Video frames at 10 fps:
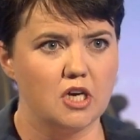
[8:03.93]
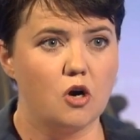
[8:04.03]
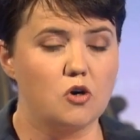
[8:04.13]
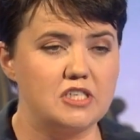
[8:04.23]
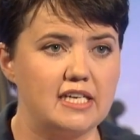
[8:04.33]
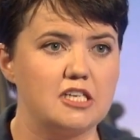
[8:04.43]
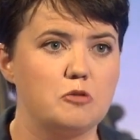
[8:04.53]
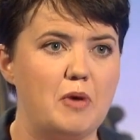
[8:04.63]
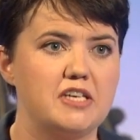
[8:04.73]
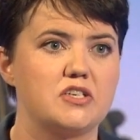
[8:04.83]
or take
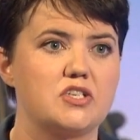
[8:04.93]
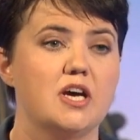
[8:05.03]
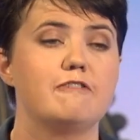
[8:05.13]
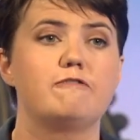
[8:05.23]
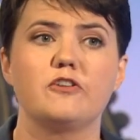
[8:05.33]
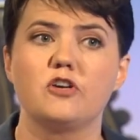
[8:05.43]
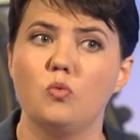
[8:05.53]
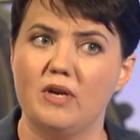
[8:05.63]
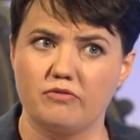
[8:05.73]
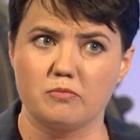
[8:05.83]
independence further
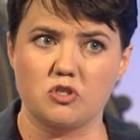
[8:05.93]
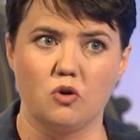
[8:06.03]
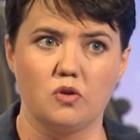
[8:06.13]
away from Scotland?